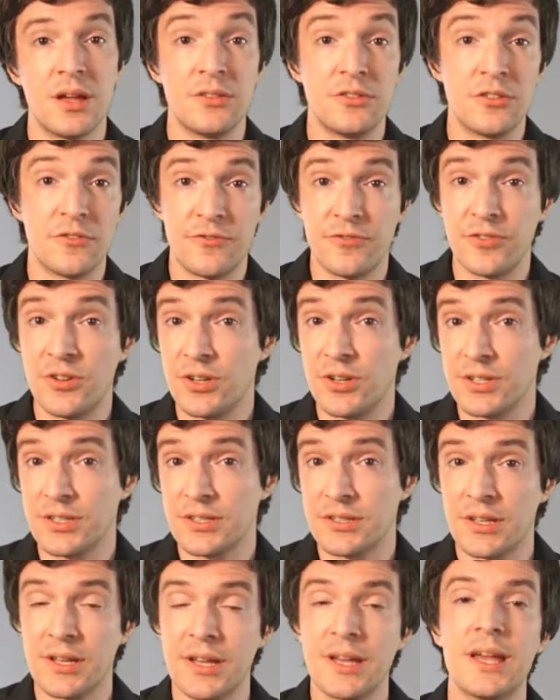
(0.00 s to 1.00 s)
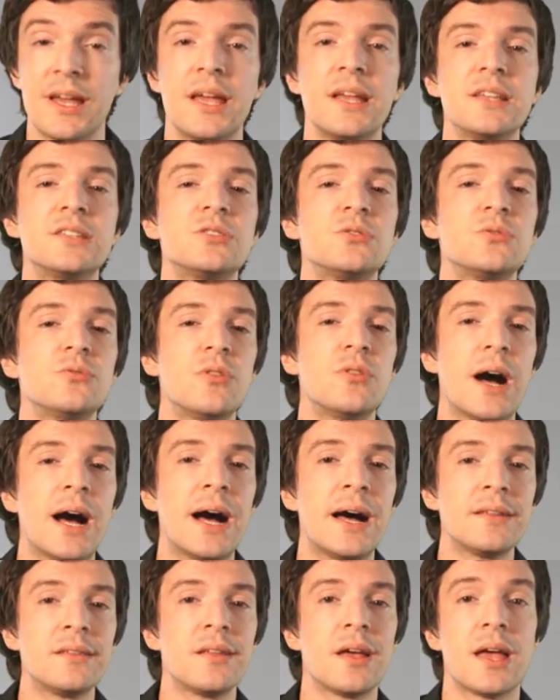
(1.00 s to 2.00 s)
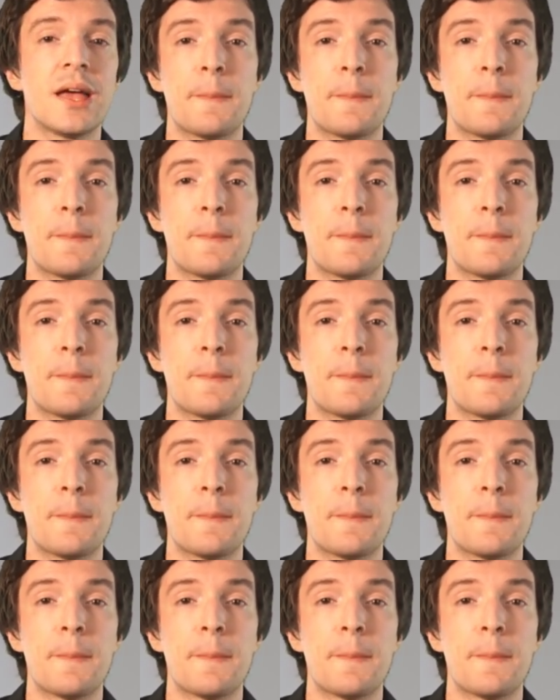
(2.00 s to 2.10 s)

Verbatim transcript: The first is to add